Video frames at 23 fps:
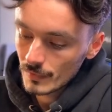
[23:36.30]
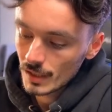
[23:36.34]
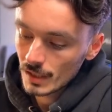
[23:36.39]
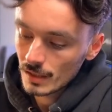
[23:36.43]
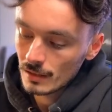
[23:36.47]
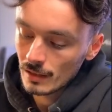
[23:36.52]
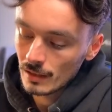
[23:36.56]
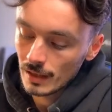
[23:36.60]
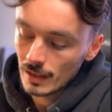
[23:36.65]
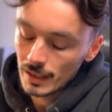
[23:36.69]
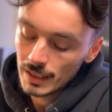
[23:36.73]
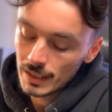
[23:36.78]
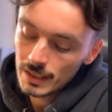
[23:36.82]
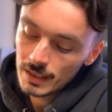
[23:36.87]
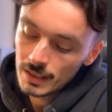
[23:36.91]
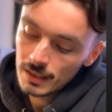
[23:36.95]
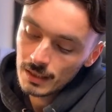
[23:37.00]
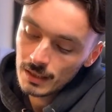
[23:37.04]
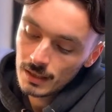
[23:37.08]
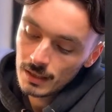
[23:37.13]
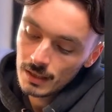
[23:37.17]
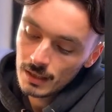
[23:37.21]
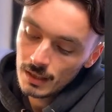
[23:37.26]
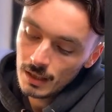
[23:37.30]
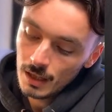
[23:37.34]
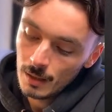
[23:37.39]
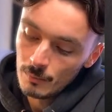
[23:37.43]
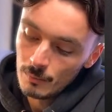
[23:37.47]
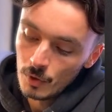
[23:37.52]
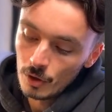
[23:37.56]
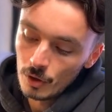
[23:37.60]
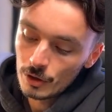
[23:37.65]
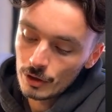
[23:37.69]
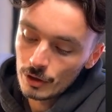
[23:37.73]
Like, I'm
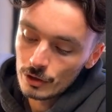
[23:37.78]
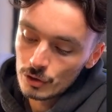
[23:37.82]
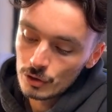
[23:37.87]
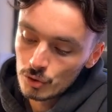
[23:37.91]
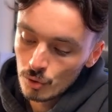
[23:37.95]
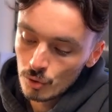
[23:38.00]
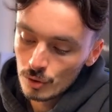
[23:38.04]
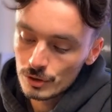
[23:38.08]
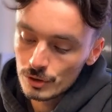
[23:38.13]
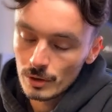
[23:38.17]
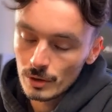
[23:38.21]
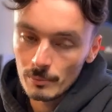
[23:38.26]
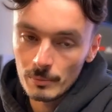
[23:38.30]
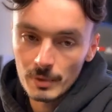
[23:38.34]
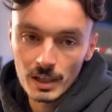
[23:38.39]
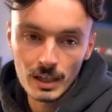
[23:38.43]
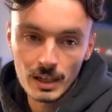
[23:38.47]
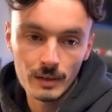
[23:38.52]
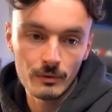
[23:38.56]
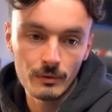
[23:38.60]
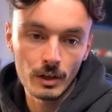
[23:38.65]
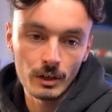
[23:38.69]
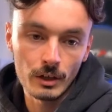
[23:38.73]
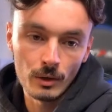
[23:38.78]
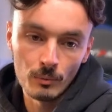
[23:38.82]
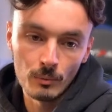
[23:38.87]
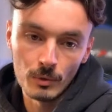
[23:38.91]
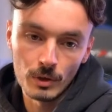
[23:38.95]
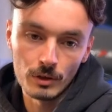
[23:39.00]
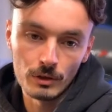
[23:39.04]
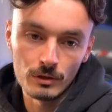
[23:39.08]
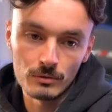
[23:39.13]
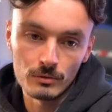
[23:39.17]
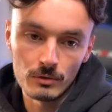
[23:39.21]
not going to draw something if I don't
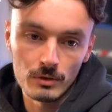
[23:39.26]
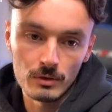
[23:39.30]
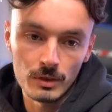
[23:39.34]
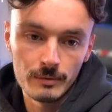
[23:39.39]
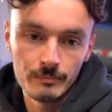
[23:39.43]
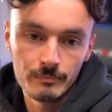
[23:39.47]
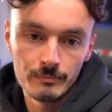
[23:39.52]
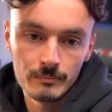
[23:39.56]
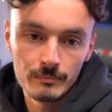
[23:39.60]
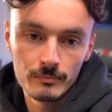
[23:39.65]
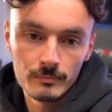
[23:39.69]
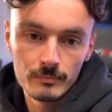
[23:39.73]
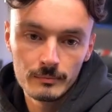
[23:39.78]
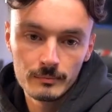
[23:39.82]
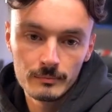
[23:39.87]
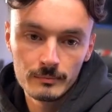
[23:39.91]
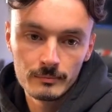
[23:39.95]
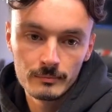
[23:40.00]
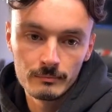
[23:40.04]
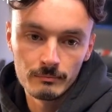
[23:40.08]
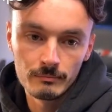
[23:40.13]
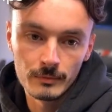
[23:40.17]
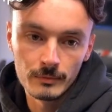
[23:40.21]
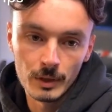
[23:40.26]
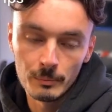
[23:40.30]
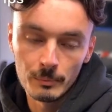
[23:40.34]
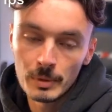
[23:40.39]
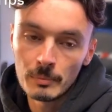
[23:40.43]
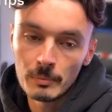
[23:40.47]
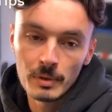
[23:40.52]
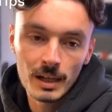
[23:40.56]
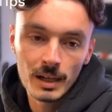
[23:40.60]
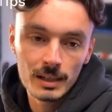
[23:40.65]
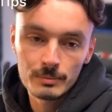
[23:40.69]
want to draw it. You know,
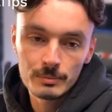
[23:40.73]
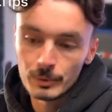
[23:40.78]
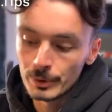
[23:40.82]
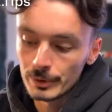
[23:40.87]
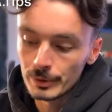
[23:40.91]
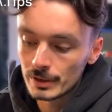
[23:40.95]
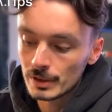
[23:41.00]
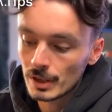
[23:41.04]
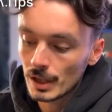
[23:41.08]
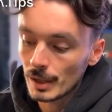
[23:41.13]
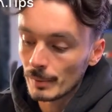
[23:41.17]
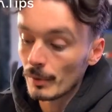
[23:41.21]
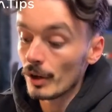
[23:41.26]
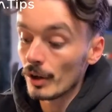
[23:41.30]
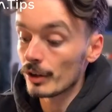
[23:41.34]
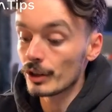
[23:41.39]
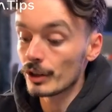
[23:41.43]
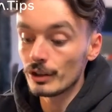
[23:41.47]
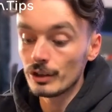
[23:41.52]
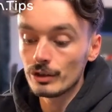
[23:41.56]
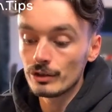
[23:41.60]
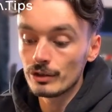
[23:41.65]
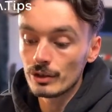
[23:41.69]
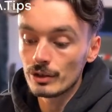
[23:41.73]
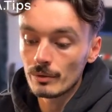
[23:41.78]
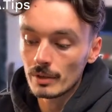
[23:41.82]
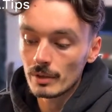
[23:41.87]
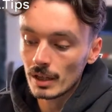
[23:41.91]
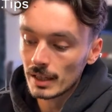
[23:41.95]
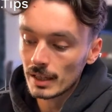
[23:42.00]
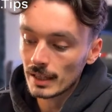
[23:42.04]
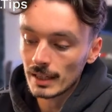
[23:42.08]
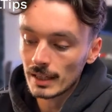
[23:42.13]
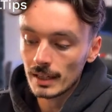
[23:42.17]
people ask me all the time, oh, could you do
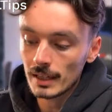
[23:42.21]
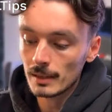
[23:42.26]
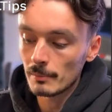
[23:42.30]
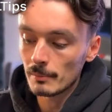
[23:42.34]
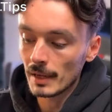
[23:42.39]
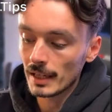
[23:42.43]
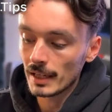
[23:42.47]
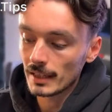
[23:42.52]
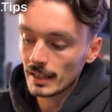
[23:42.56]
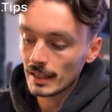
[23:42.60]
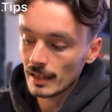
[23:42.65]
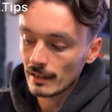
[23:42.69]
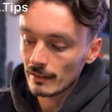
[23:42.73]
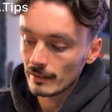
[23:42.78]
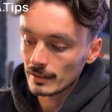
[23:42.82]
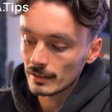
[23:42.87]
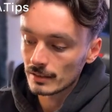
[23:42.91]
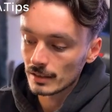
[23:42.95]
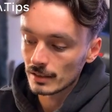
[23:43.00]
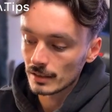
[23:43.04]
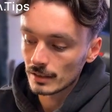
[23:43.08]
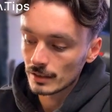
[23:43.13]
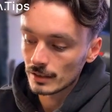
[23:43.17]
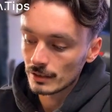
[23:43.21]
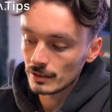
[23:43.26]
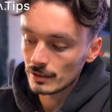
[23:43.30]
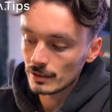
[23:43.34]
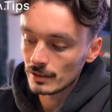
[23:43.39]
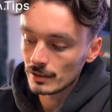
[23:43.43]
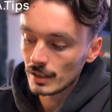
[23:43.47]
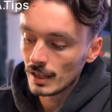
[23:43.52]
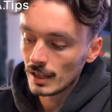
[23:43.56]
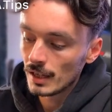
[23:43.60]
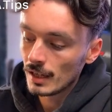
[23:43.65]
like an anime character? Can you
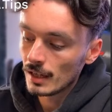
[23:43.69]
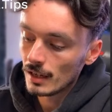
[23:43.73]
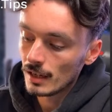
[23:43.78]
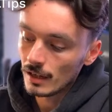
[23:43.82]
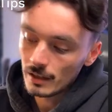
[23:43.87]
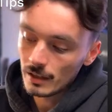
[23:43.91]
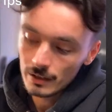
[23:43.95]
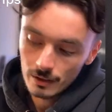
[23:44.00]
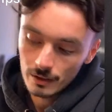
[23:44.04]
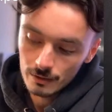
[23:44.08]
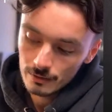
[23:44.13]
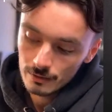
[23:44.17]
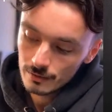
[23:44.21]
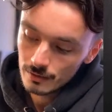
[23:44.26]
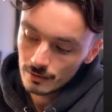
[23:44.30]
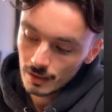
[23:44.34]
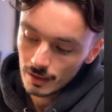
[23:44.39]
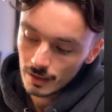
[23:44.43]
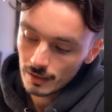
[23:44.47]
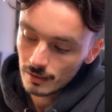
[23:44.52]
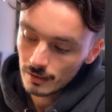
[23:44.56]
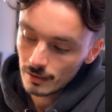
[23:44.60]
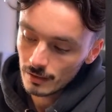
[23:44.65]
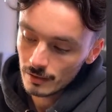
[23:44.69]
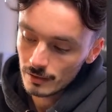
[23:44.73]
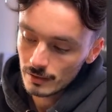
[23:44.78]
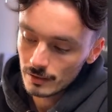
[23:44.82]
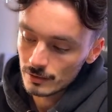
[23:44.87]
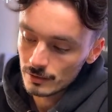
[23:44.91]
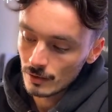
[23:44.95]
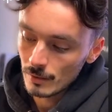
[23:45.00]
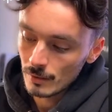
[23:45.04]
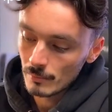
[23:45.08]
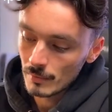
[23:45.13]
do... I don't, like,
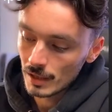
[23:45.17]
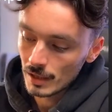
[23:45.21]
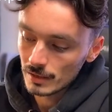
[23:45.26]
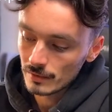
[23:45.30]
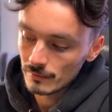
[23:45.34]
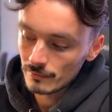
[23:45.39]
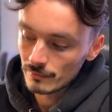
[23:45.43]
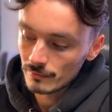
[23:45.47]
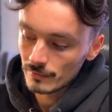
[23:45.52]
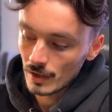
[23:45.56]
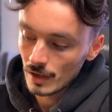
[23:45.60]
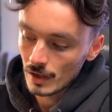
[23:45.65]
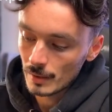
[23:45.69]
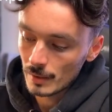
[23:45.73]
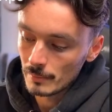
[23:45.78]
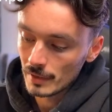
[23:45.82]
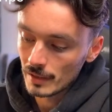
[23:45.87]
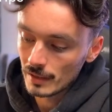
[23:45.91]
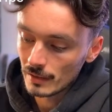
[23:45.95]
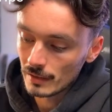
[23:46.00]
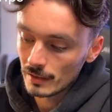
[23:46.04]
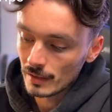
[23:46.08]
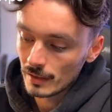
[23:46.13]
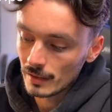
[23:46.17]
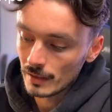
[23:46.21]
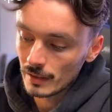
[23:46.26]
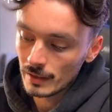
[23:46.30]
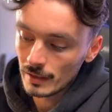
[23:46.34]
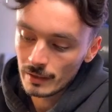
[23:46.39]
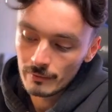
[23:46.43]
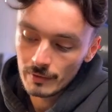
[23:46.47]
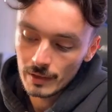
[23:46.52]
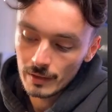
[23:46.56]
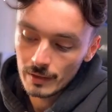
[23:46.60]
it's not my vibe. And
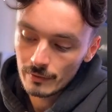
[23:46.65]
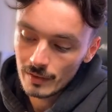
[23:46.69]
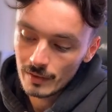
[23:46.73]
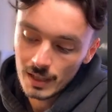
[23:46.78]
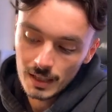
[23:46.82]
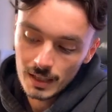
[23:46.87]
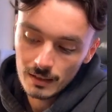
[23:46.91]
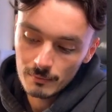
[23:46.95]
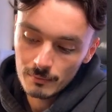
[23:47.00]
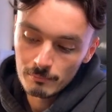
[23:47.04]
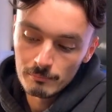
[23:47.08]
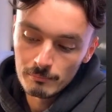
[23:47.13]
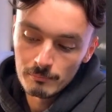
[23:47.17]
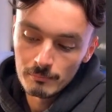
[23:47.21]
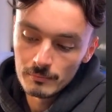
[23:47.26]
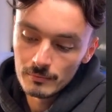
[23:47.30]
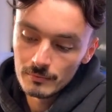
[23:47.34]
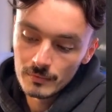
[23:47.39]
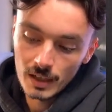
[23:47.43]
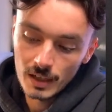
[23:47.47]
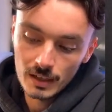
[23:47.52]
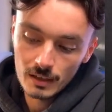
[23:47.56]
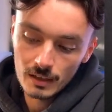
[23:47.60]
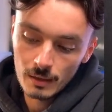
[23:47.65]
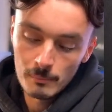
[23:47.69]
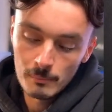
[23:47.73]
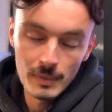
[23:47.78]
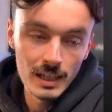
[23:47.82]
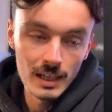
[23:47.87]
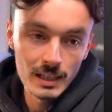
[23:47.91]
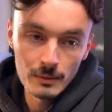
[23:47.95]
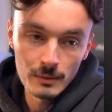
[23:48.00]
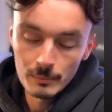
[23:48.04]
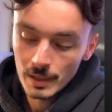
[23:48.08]
even if I had a
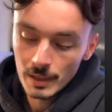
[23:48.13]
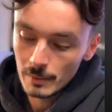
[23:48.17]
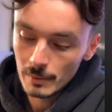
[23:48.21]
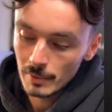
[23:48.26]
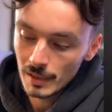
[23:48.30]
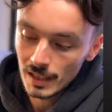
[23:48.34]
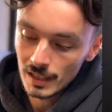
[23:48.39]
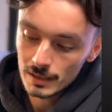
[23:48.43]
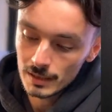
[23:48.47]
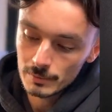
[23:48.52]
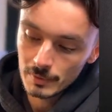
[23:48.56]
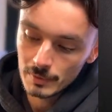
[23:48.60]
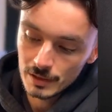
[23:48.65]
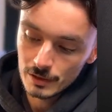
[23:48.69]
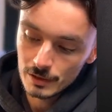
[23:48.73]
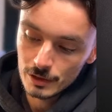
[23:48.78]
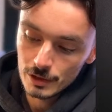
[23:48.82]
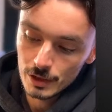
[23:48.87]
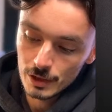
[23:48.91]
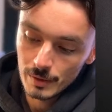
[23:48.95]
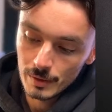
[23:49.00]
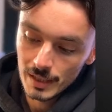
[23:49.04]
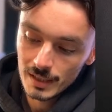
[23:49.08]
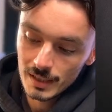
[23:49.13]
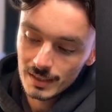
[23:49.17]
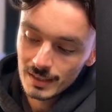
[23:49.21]
million people ask me to do it,